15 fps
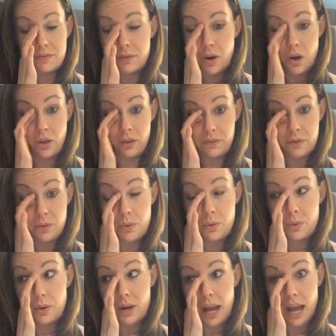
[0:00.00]
for all of you
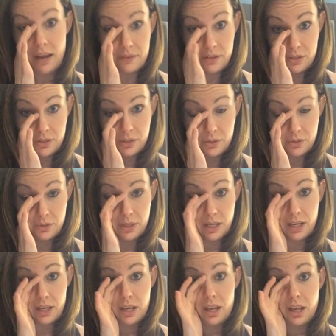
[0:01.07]
who are having
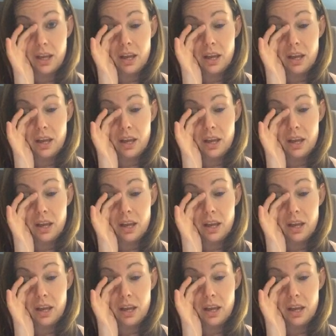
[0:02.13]
surgery